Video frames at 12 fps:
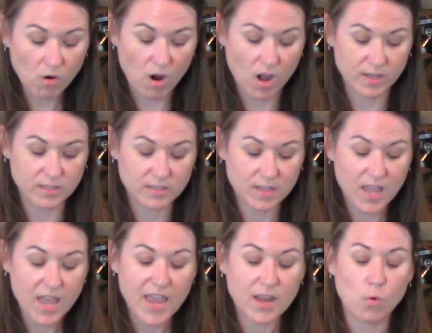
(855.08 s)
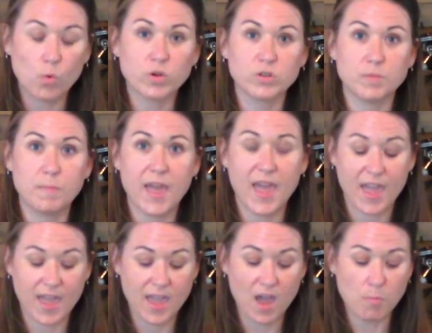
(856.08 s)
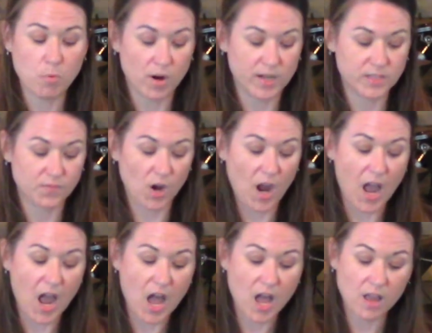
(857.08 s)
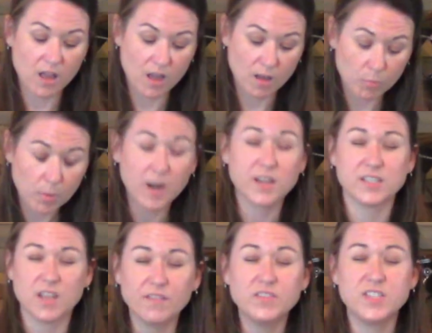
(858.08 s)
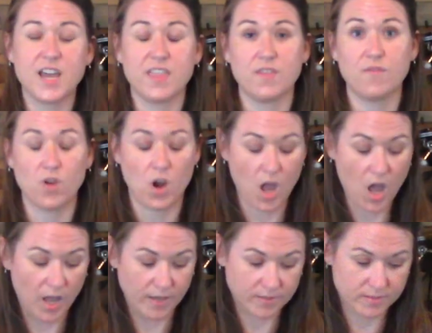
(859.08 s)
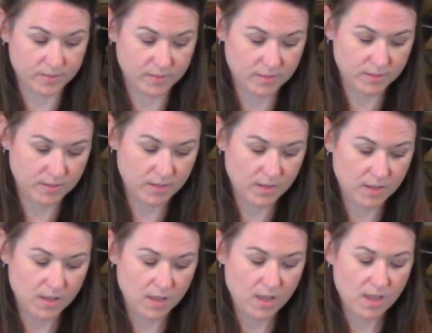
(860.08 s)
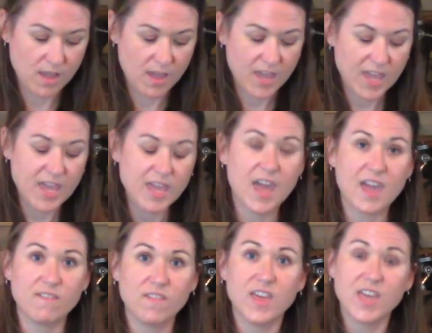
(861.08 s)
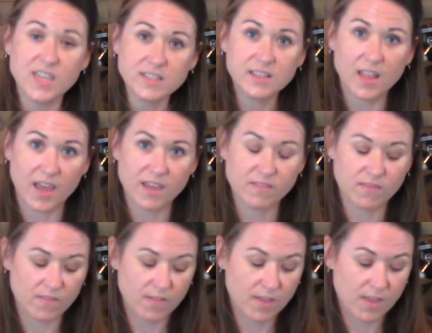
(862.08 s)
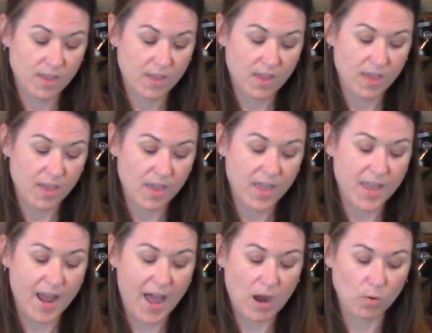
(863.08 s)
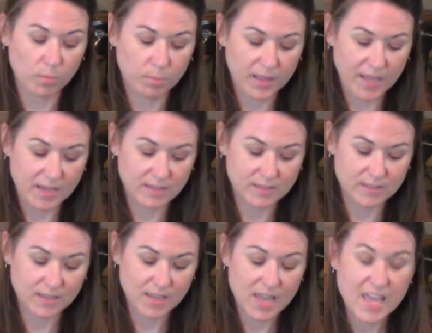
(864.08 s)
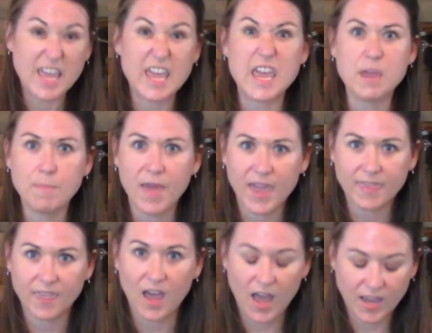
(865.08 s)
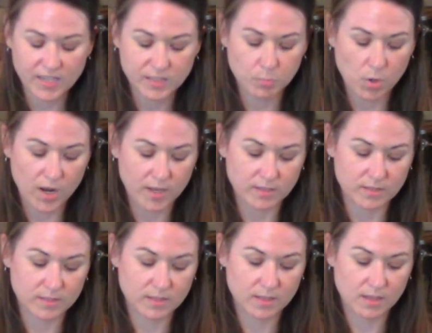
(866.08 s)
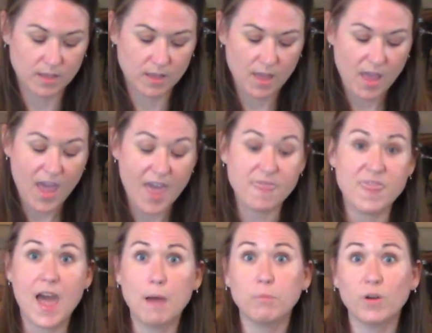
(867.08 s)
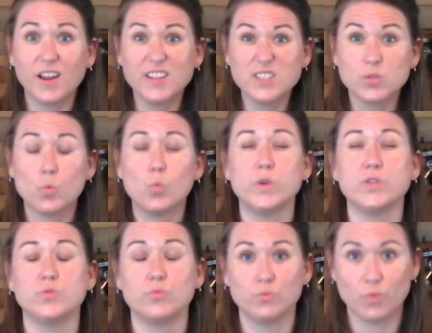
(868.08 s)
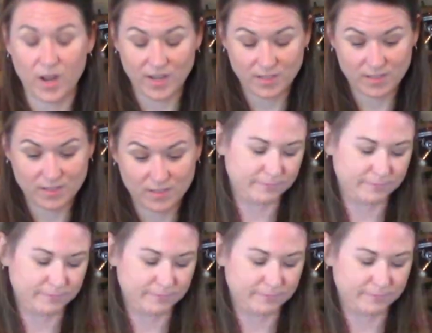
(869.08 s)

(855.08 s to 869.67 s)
cross in order to pay a price for a price of death for us. He gave his life in our place. He paid the highest price and that price was right.